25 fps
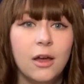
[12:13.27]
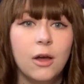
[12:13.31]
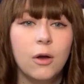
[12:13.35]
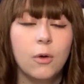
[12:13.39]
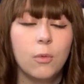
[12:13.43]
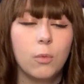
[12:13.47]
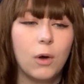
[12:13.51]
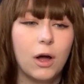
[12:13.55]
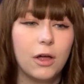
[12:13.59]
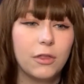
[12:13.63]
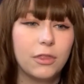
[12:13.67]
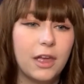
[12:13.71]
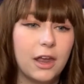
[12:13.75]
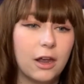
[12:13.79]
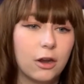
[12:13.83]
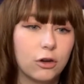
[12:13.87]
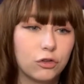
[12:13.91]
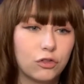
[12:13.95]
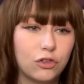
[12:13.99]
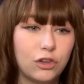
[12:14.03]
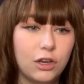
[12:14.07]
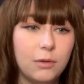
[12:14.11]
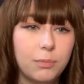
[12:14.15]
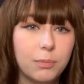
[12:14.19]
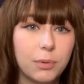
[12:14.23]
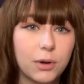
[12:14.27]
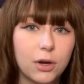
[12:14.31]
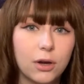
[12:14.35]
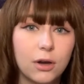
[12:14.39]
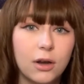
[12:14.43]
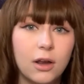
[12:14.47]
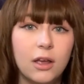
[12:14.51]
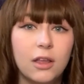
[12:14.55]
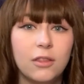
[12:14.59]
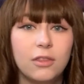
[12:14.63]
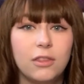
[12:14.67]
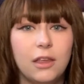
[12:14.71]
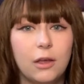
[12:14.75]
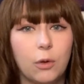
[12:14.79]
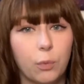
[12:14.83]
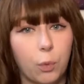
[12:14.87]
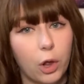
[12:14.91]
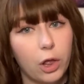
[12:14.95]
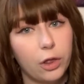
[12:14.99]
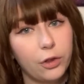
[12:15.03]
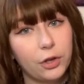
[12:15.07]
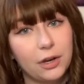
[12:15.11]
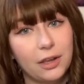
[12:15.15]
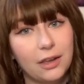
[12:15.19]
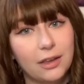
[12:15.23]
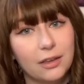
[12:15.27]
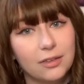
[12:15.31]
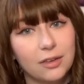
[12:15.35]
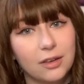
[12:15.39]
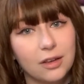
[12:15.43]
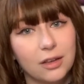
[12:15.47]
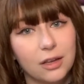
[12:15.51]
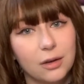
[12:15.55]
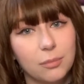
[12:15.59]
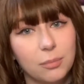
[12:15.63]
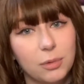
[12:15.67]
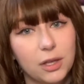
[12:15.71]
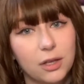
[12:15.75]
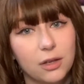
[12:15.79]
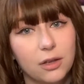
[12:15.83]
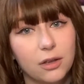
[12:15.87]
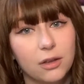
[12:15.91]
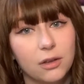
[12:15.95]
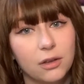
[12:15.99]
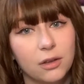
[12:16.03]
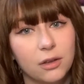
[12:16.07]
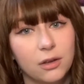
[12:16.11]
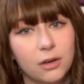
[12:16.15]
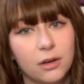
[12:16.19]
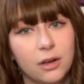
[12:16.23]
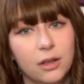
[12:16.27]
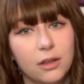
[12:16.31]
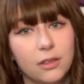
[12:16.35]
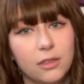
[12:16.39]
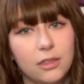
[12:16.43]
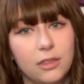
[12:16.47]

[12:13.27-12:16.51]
While they are cheaper, the quality isn't going to be good.